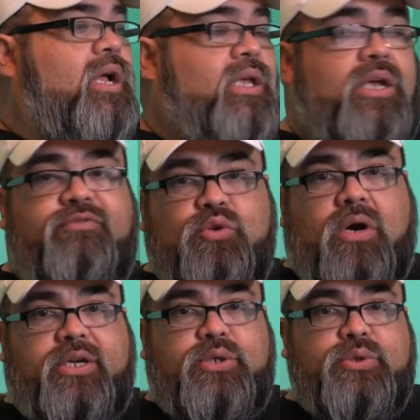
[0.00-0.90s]
If you
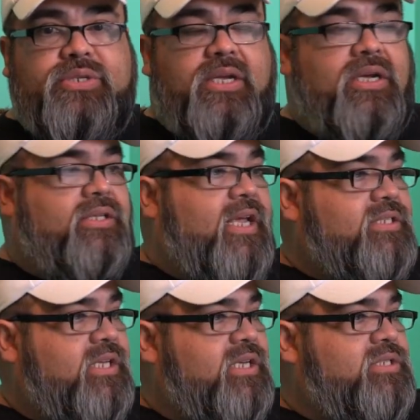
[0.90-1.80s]
are using a
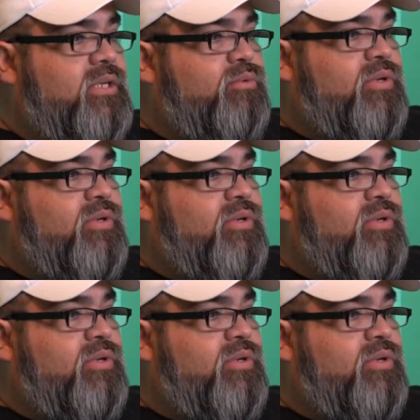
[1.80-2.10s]
test kitchen,